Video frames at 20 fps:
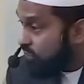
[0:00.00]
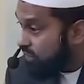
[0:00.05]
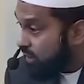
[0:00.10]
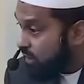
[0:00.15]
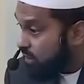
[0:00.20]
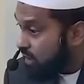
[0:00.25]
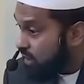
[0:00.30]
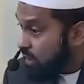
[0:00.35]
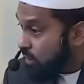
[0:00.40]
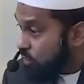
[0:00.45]

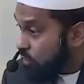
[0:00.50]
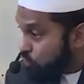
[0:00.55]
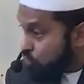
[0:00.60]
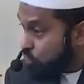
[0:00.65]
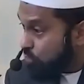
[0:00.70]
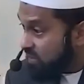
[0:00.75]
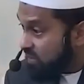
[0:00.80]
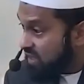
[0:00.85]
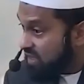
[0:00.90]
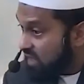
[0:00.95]
Kawthar. You
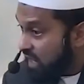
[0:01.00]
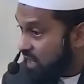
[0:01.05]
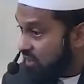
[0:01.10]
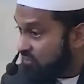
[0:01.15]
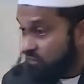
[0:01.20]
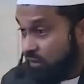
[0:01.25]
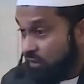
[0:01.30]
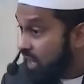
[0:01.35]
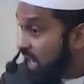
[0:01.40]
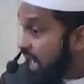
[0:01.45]
should be
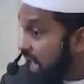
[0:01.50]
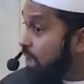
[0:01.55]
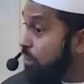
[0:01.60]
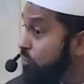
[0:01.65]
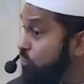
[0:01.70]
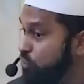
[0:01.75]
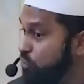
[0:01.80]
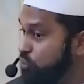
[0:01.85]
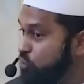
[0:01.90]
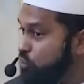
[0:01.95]
thankful.
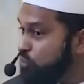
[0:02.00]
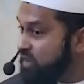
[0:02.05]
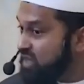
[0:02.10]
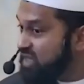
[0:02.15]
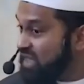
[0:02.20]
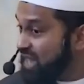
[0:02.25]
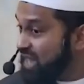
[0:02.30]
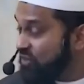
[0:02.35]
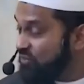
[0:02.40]
How should you be